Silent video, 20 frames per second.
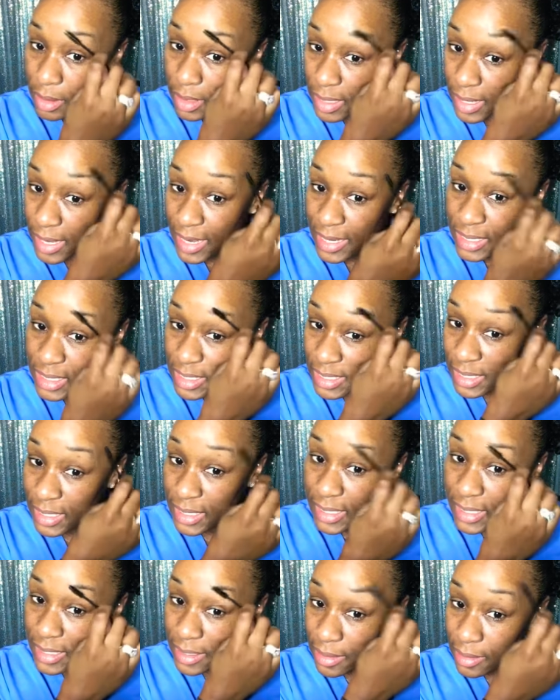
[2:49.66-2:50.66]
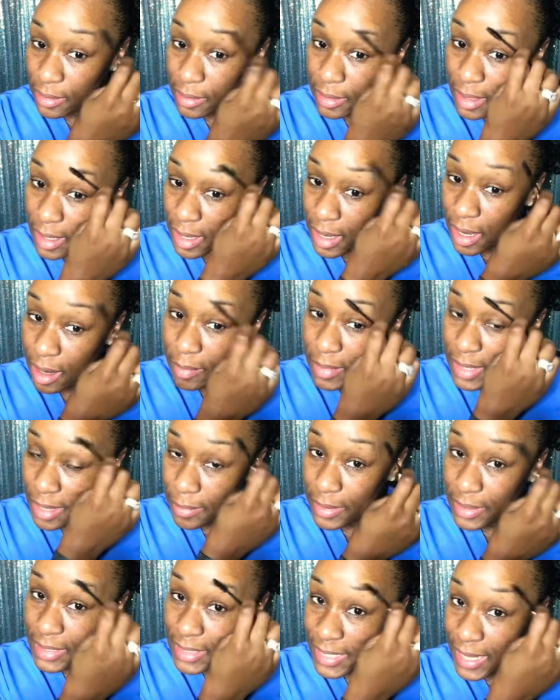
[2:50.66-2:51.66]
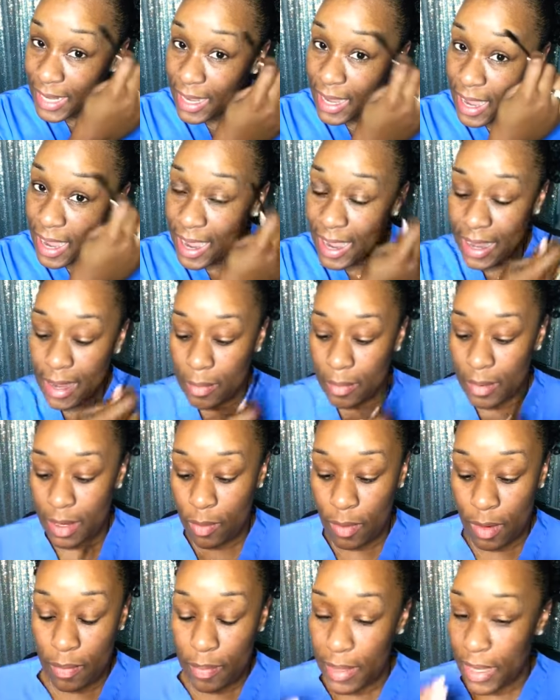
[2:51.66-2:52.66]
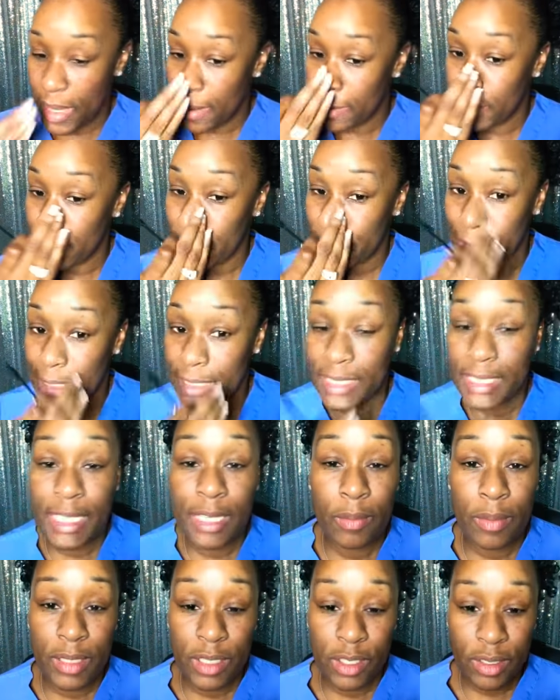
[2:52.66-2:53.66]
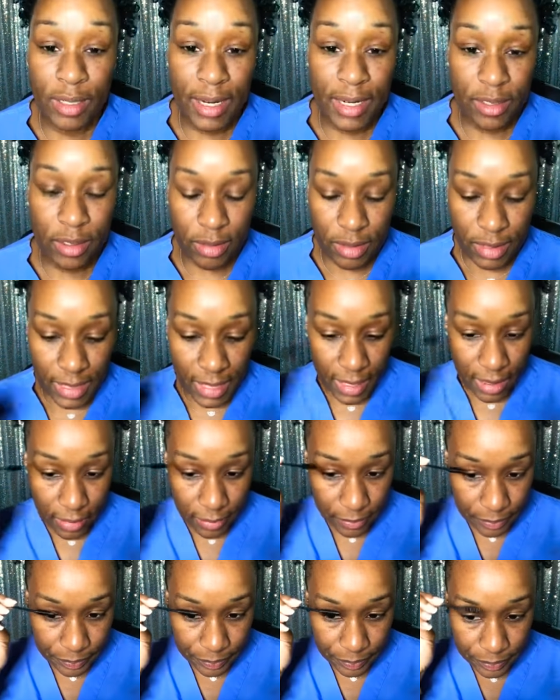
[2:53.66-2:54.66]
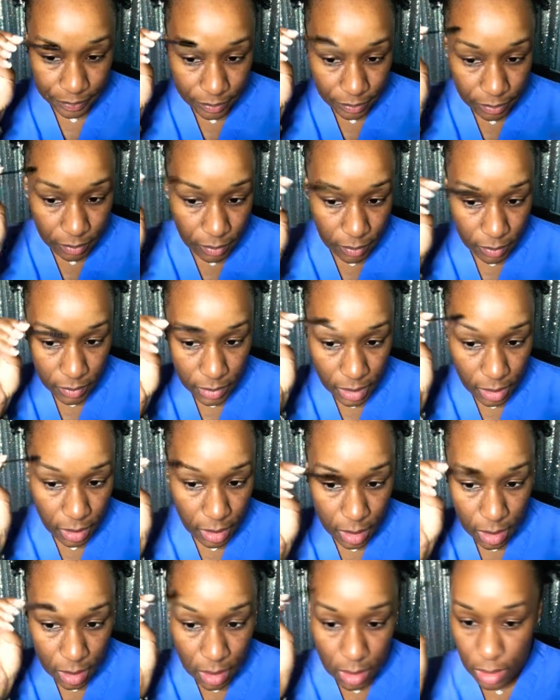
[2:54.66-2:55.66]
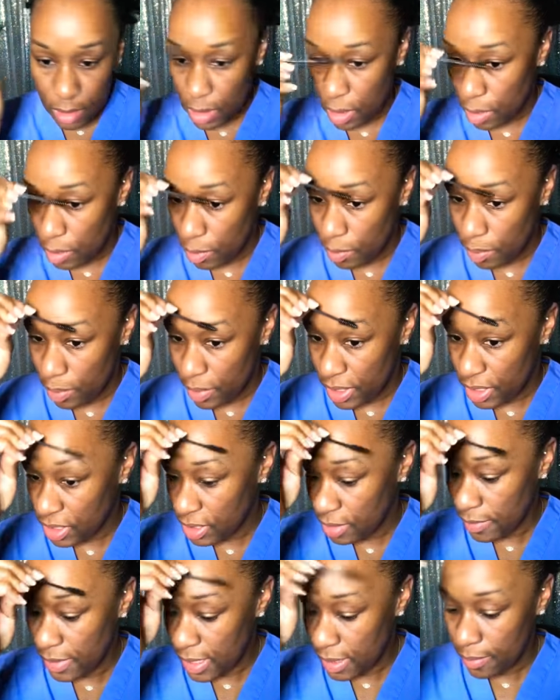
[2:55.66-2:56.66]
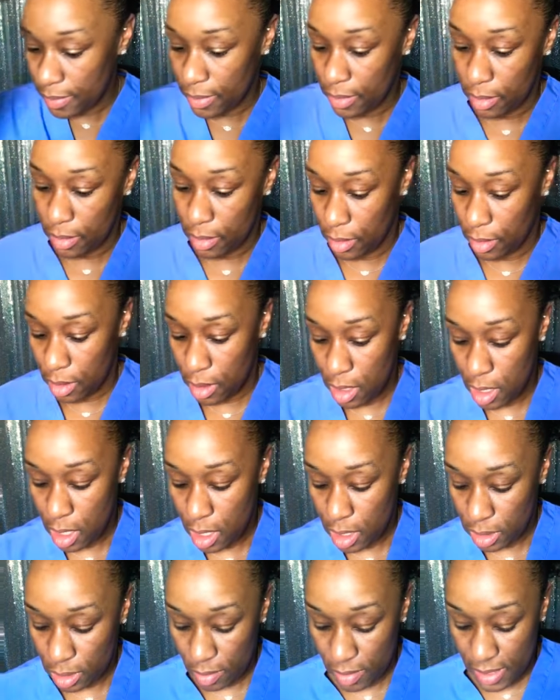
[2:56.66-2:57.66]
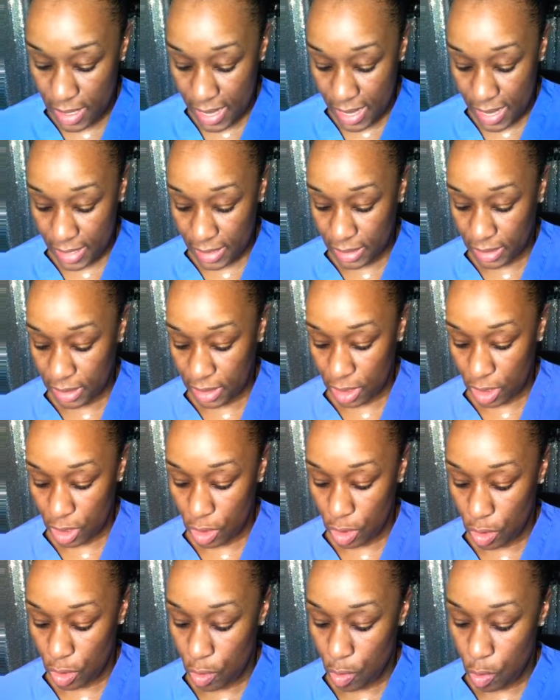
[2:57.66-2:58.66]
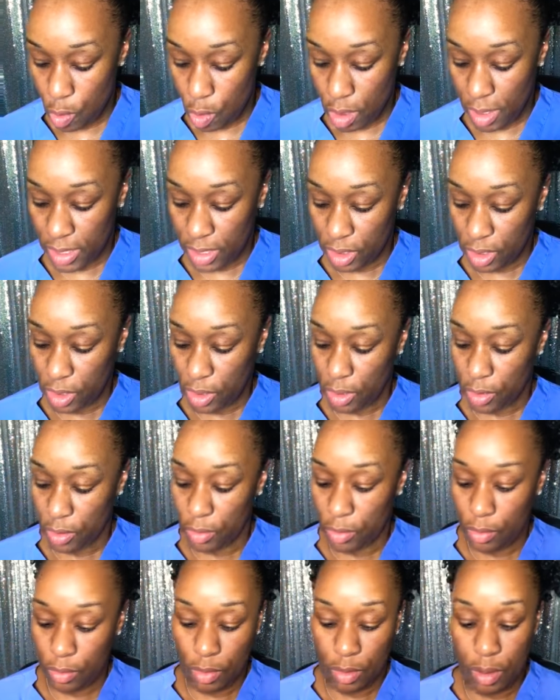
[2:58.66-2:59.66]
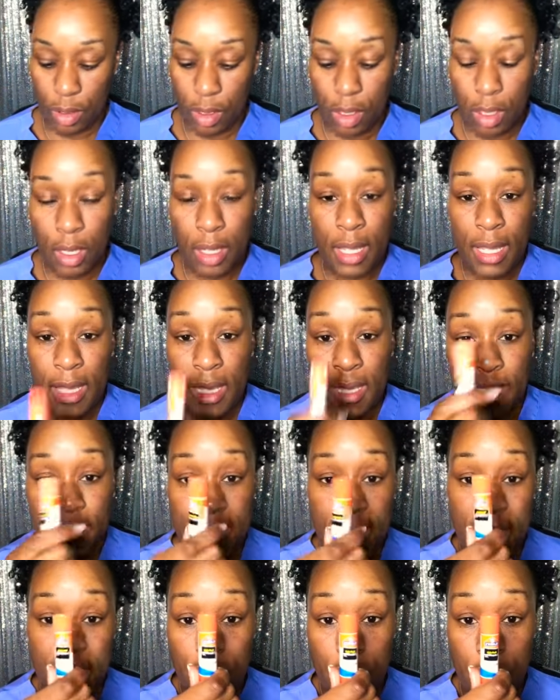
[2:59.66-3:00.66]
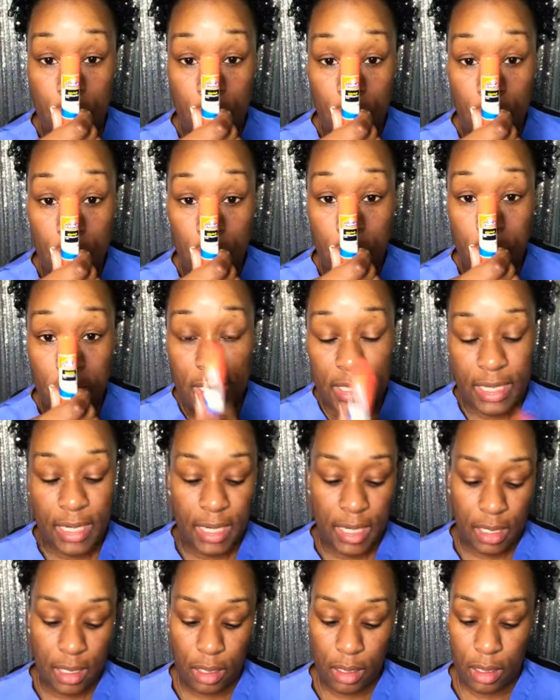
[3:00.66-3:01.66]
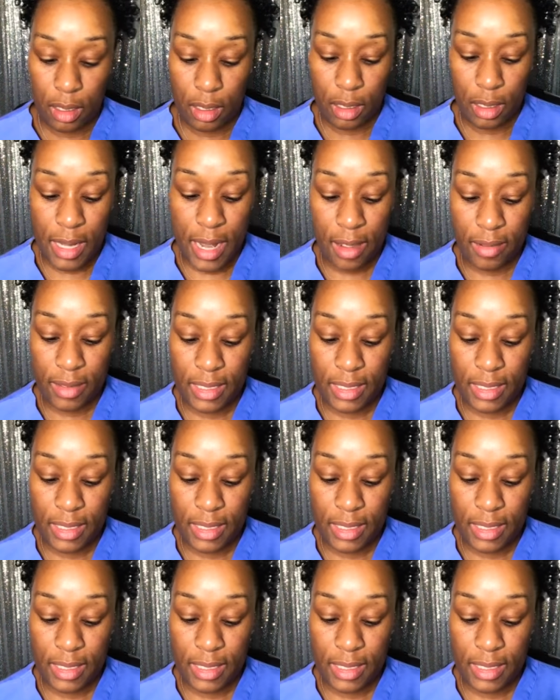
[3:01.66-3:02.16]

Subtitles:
Hey Sheila, I'll be able to say hi, but I won't be able to see what you guys are saying. So brush them up. So next, you want to take your glue stick. Now